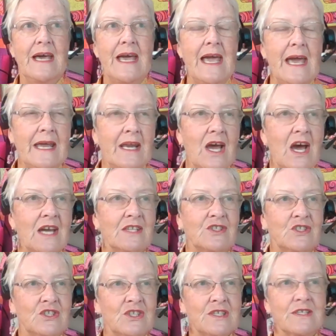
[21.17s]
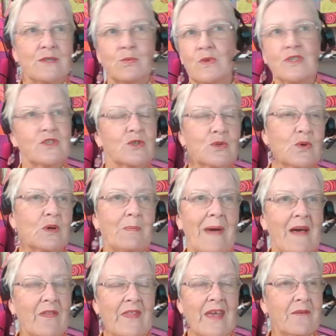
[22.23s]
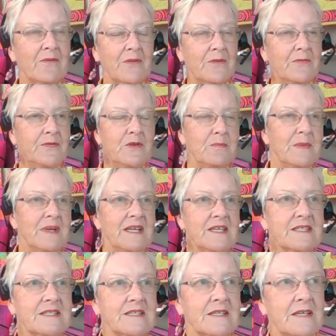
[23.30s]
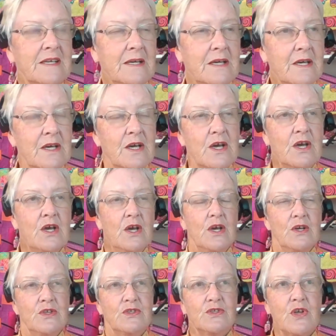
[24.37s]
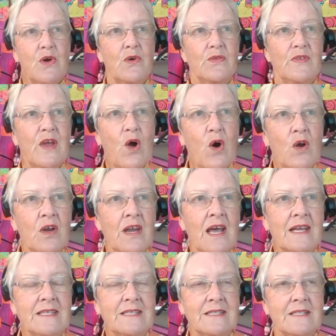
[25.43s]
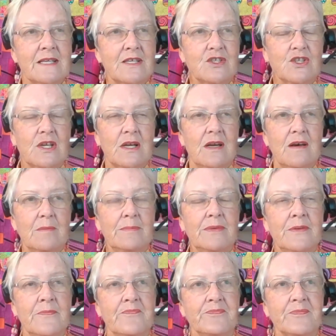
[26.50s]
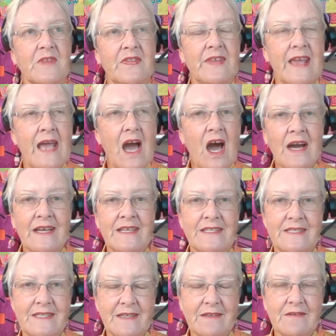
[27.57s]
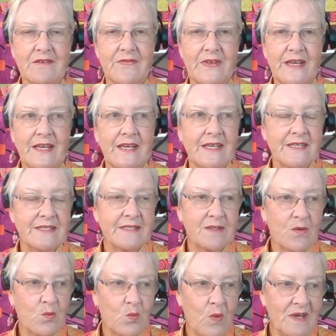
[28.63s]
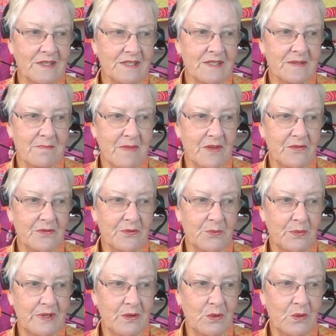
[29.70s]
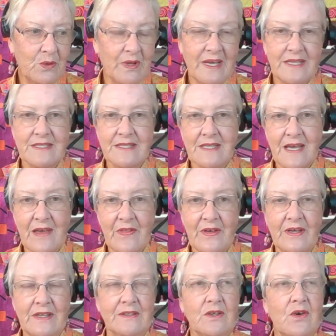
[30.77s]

And I just want to talk about that for a few minutes. So, the online Serger Club, the idea of it is that once a month we all get together